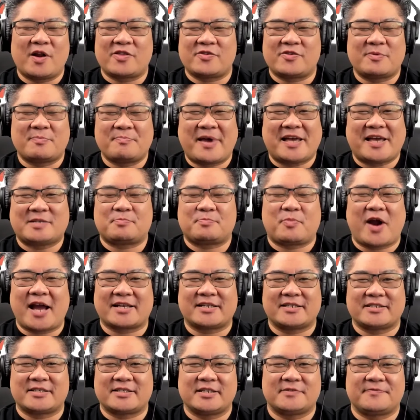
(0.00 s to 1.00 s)
are some best
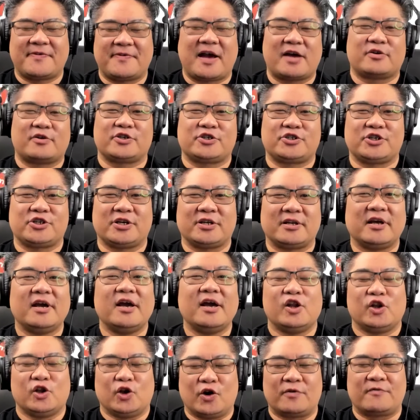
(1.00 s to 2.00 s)
practices founders should
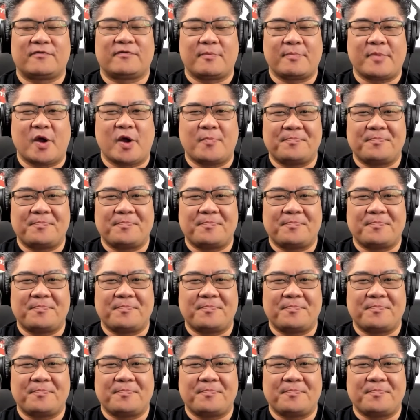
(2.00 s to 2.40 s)
learn from you?